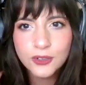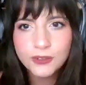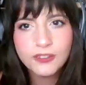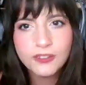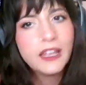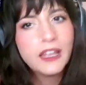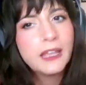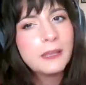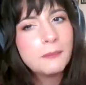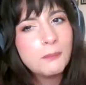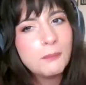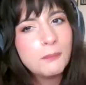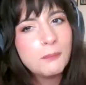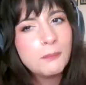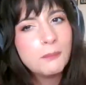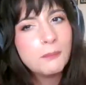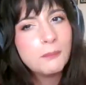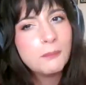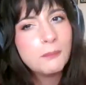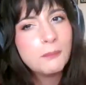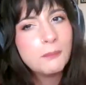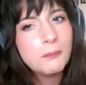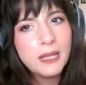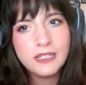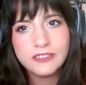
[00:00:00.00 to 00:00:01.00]
or it might
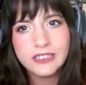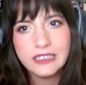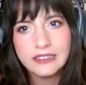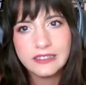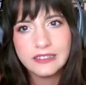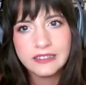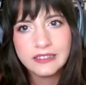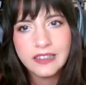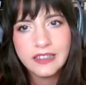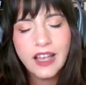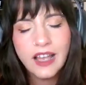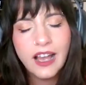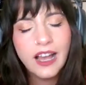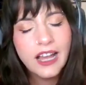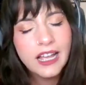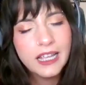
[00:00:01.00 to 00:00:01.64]
be fleas.